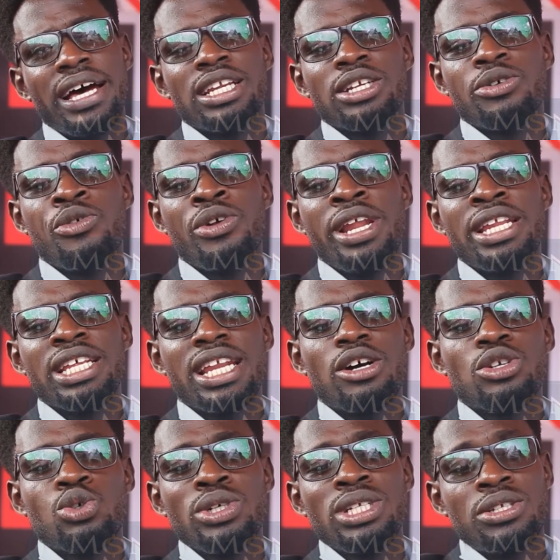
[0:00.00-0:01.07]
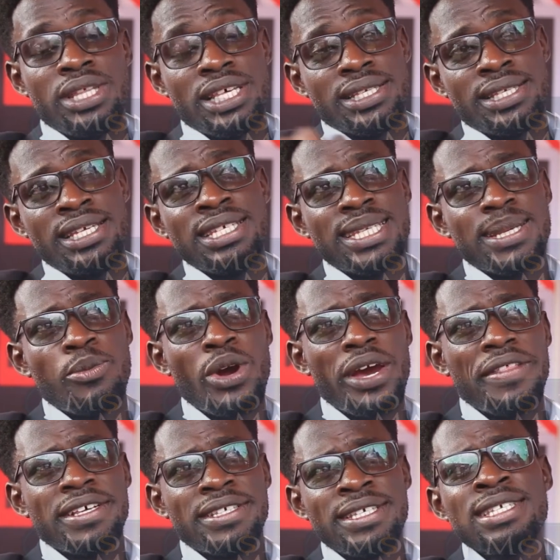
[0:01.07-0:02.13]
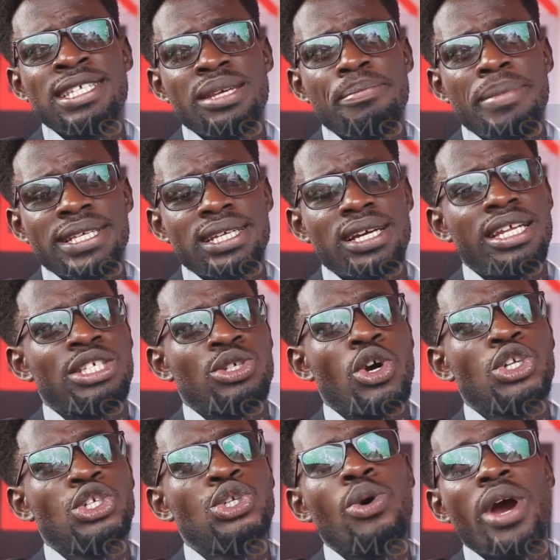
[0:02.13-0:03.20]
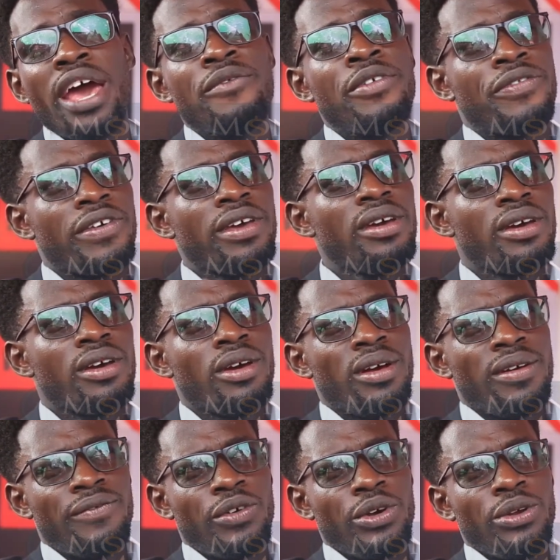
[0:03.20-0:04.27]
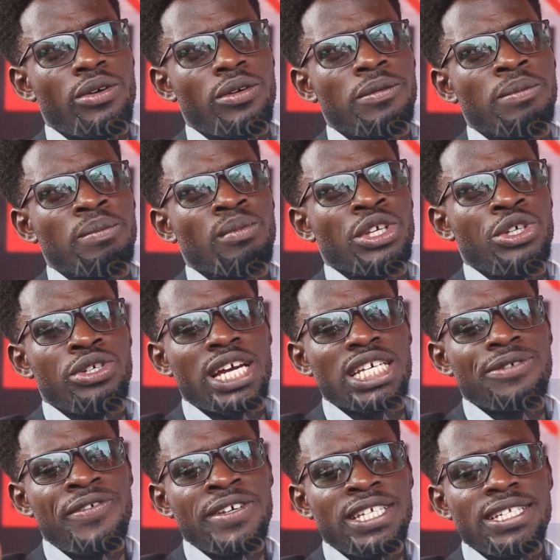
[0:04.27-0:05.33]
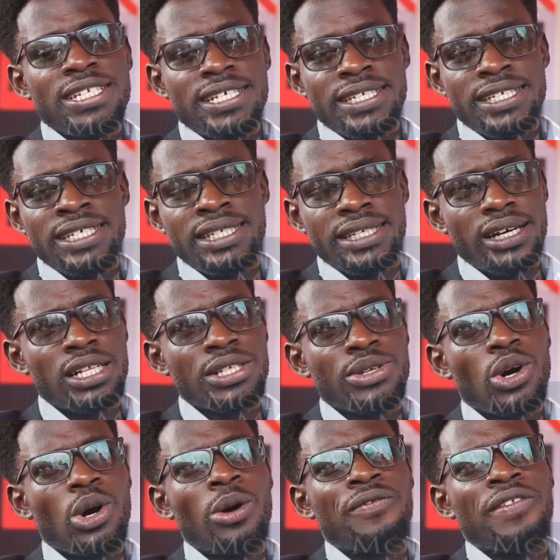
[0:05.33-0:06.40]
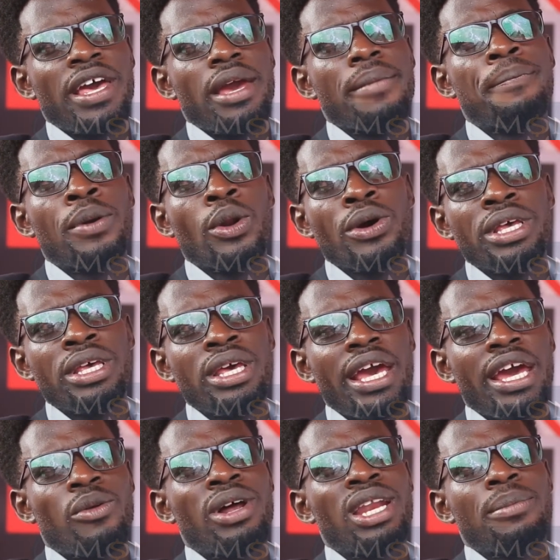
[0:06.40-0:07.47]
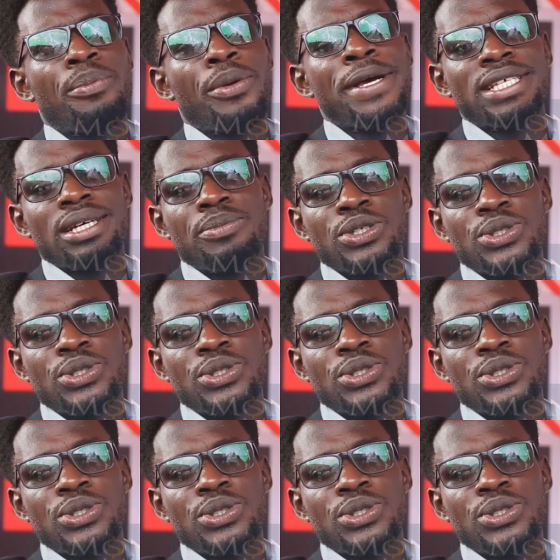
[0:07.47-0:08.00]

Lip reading: and relating now to it to the system, where the system basically is going to do everything for you. You just fit in the details of the employee and what the employee is